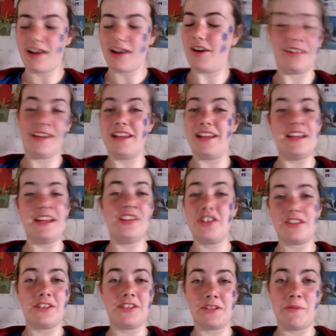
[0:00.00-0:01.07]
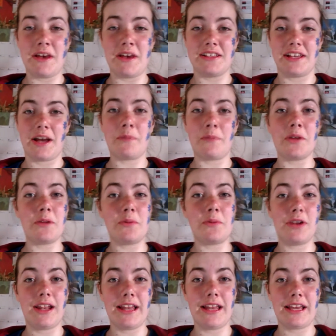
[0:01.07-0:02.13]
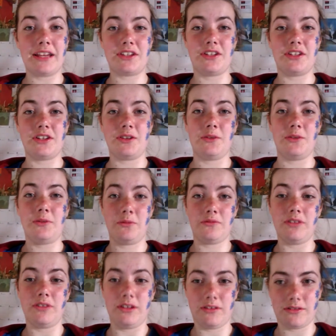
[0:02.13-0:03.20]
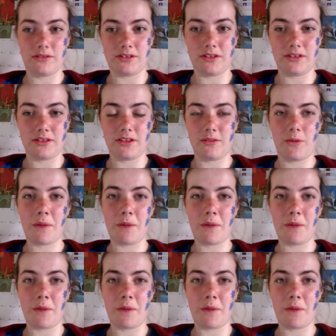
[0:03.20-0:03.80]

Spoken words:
oh, it just looks amazing. I'm going to put a link to the